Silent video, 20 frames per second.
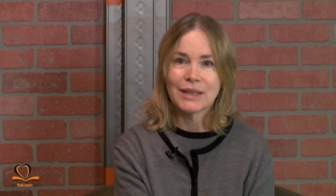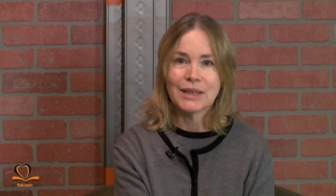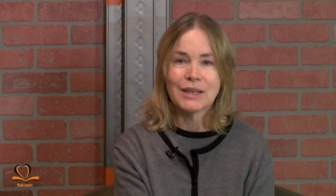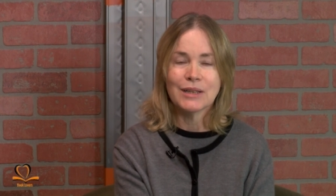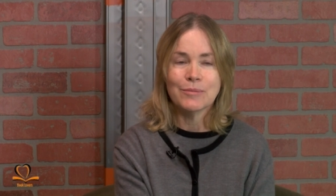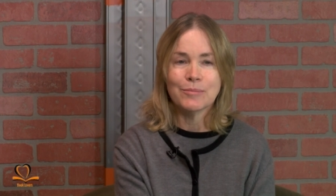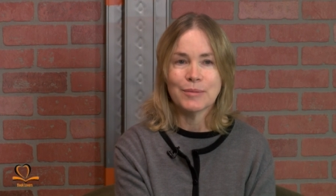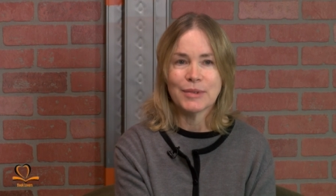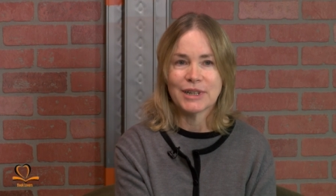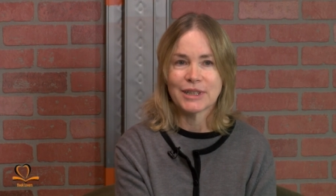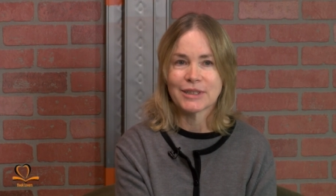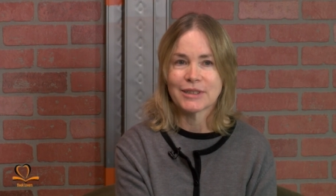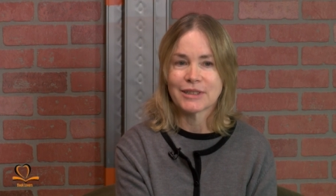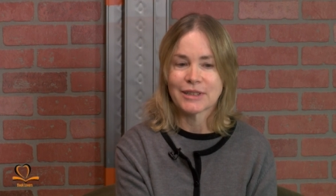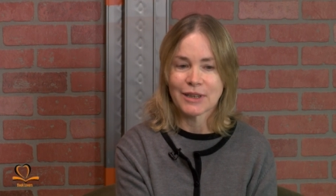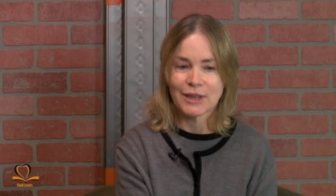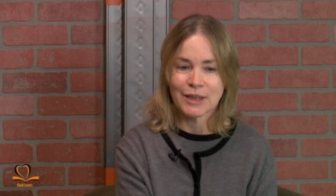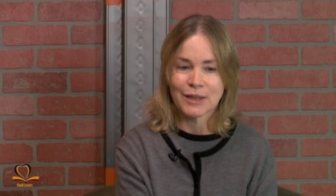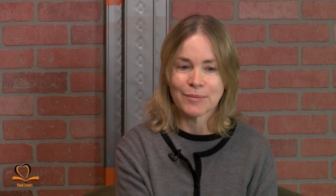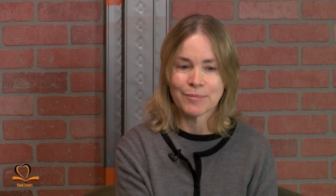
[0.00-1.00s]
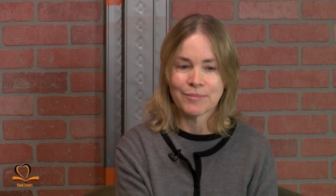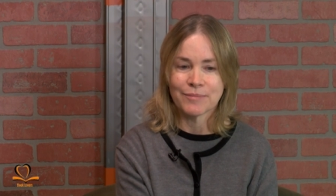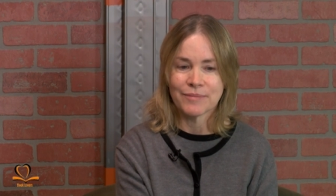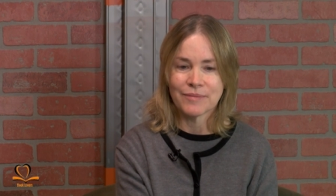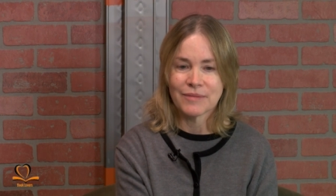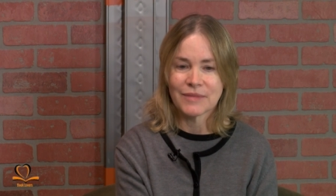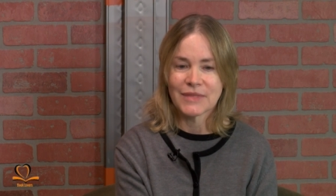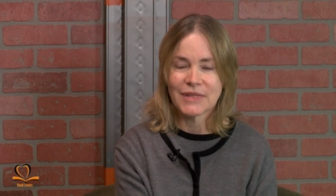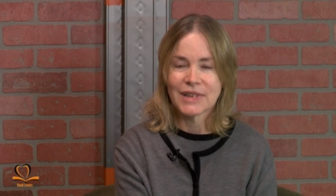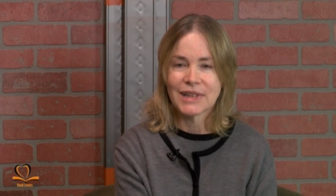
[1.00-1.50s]
I but, um,
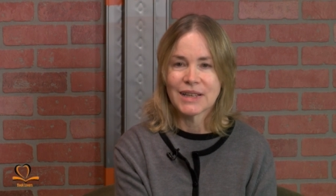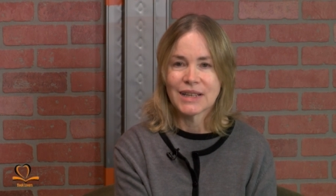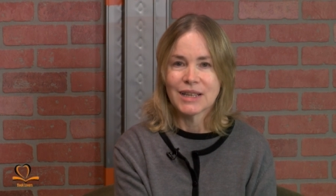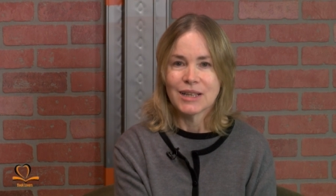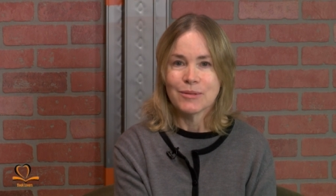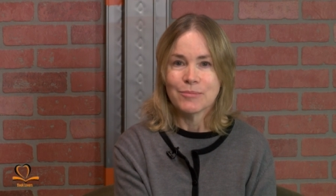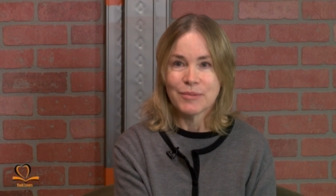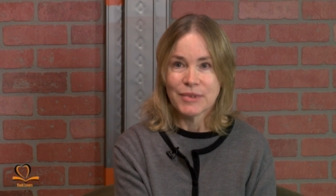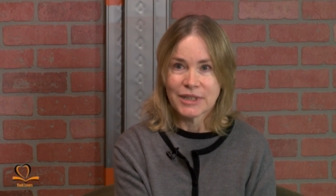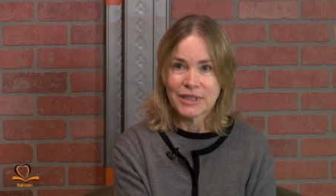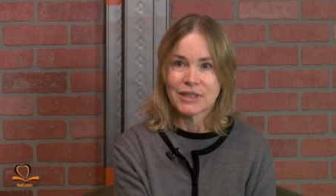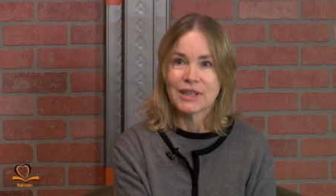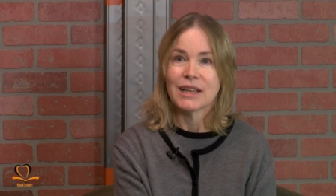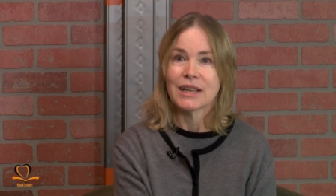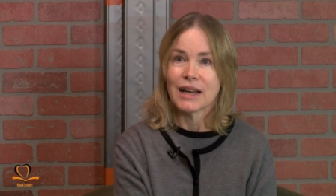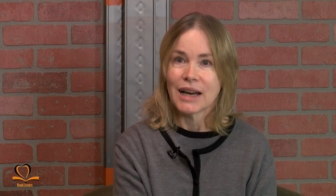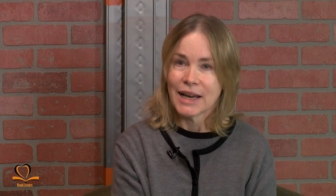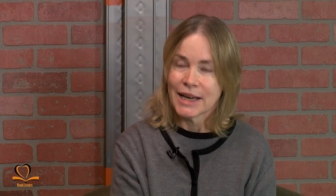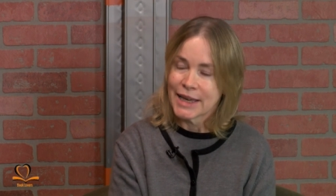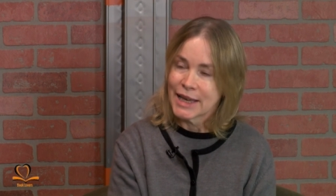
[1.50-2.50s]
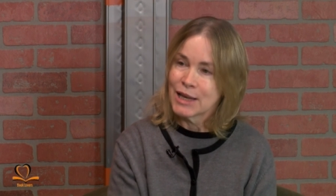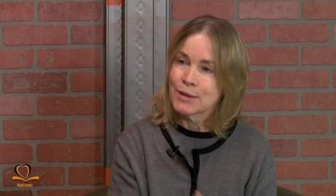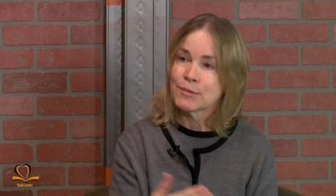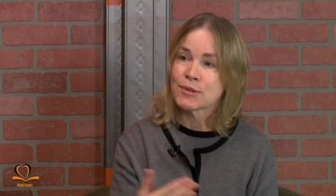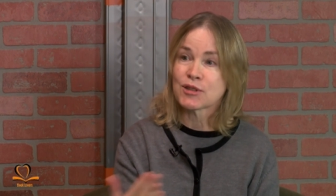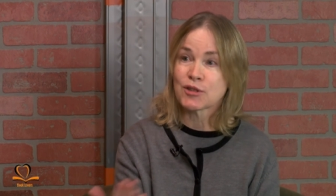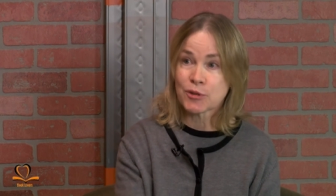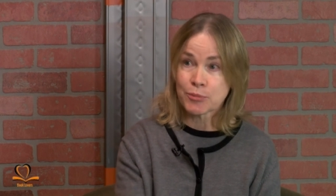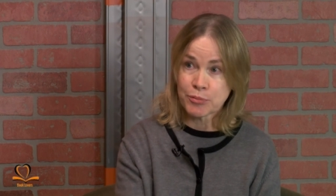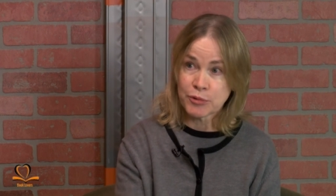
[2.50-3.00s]
but I am
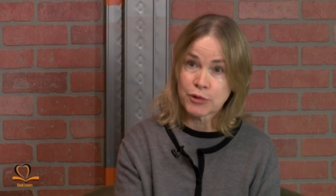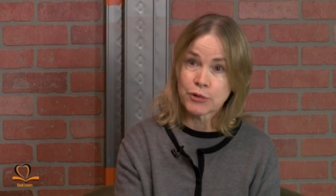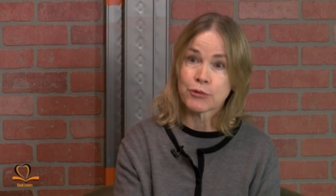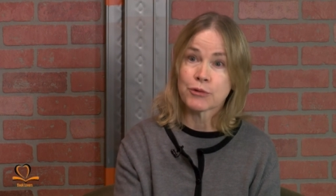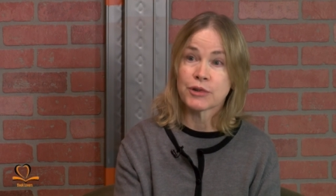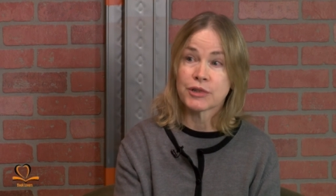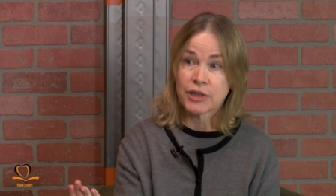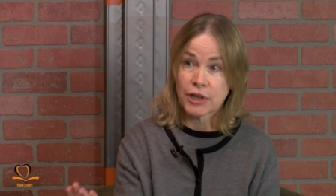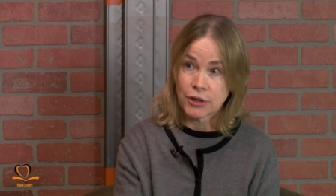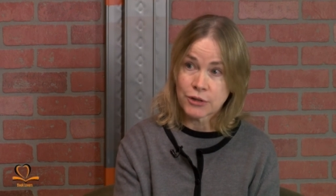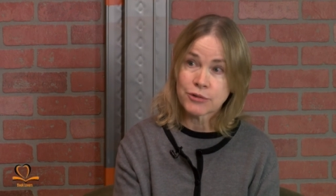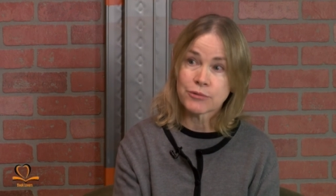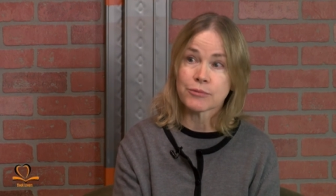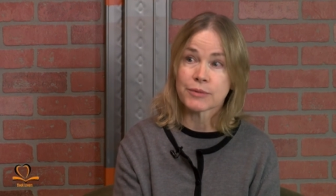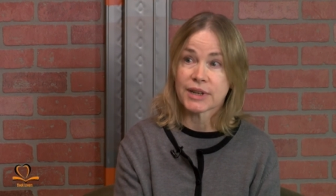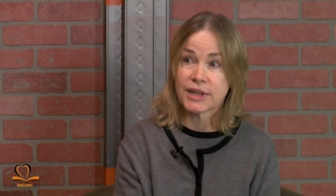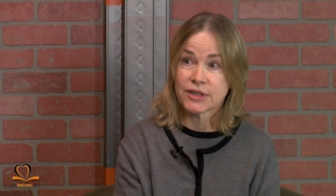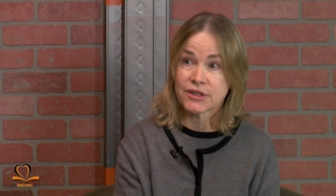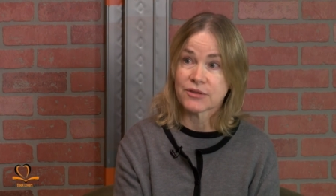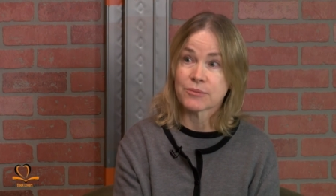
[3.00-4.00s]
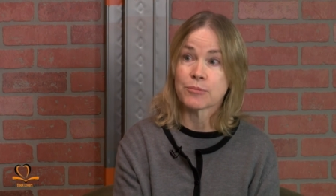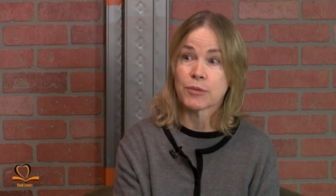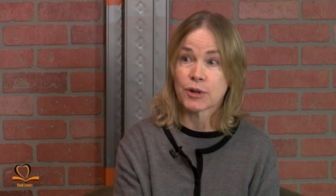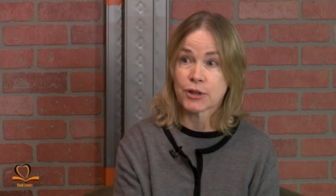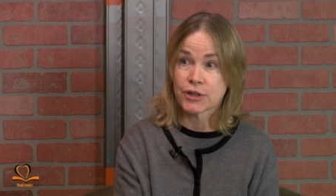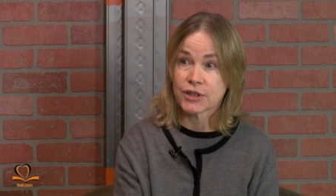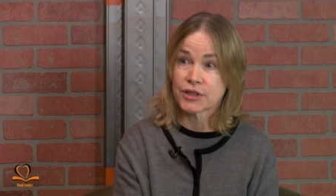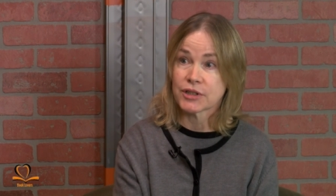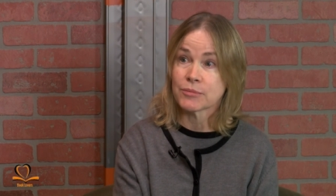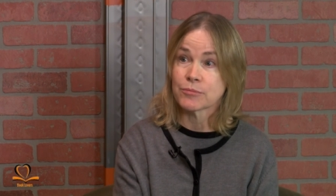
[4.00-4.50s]
exploring other ways of
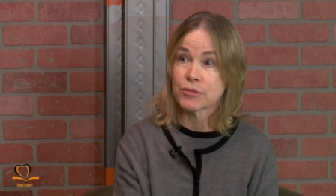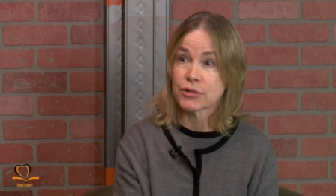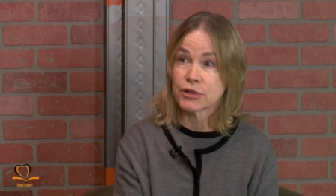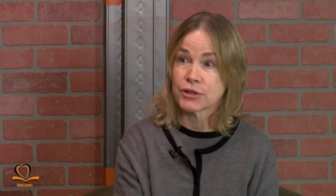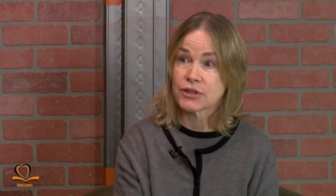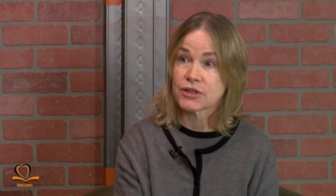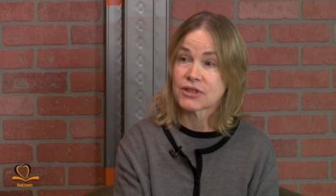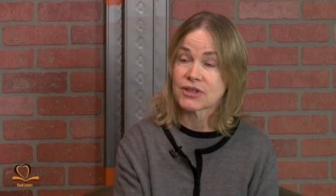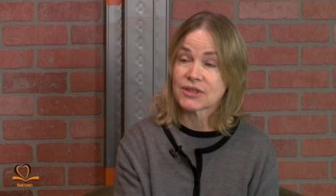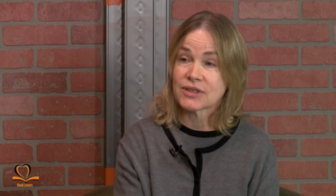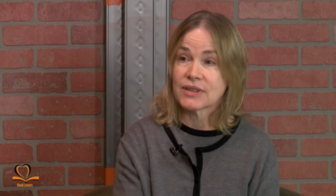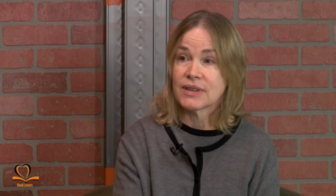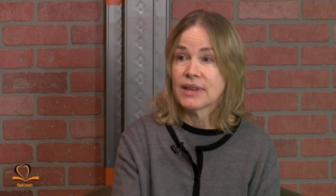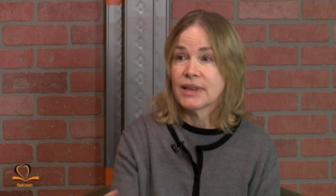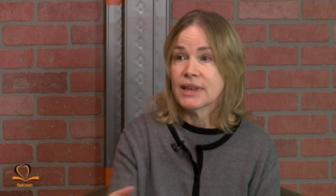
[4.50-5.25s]
marketing books.